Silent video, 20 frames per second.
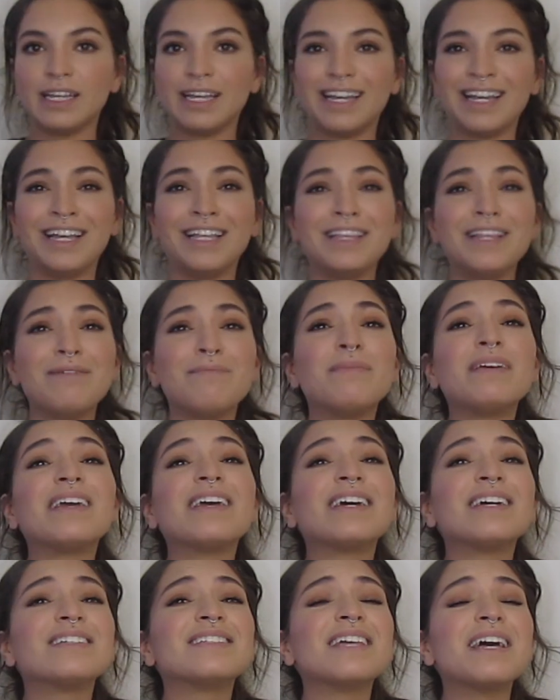And then
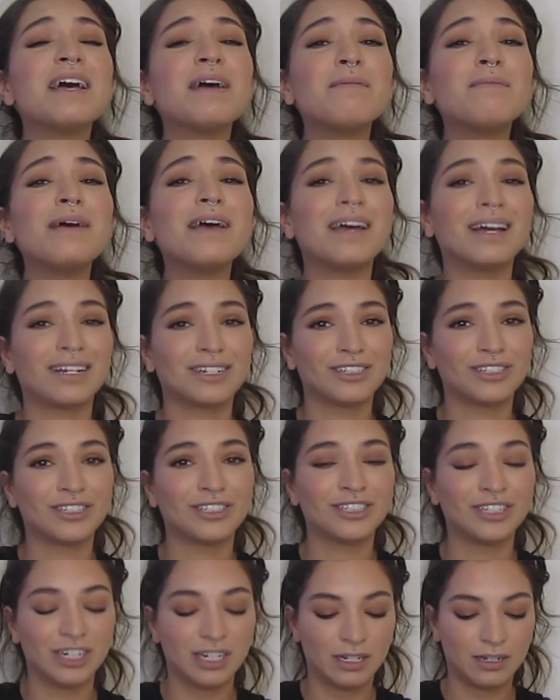because I'm
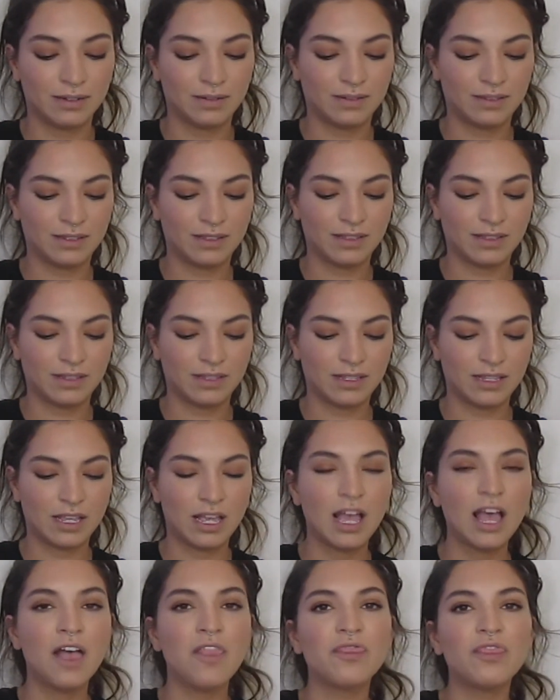extra.
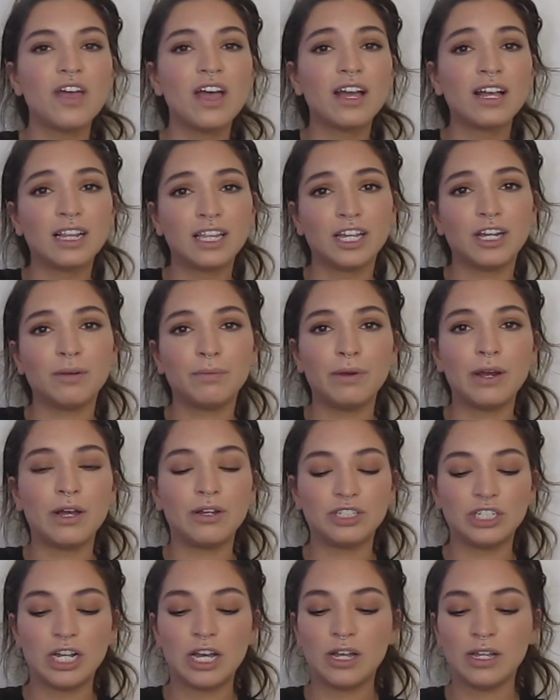That clear
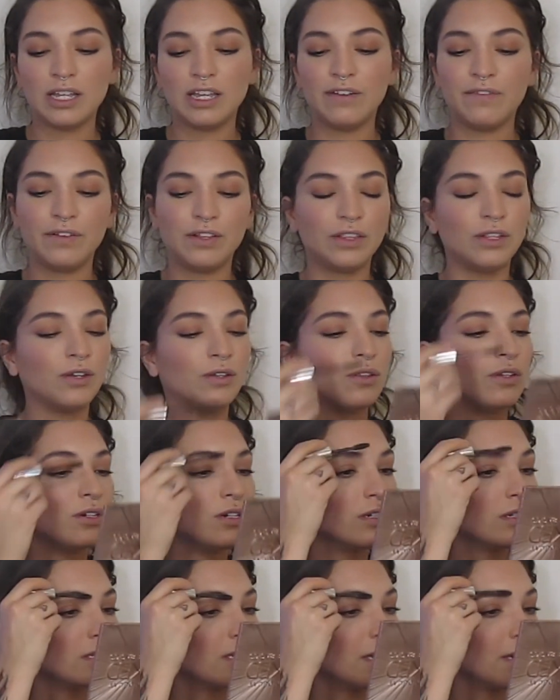brow gel, even though there
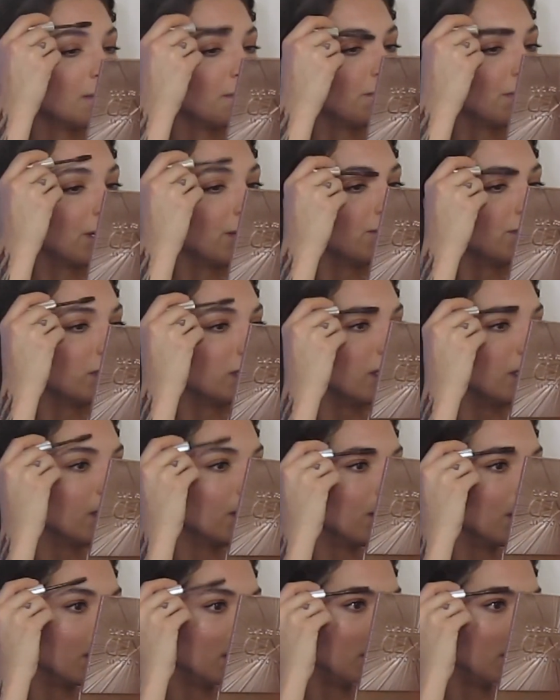is, like, brown tint on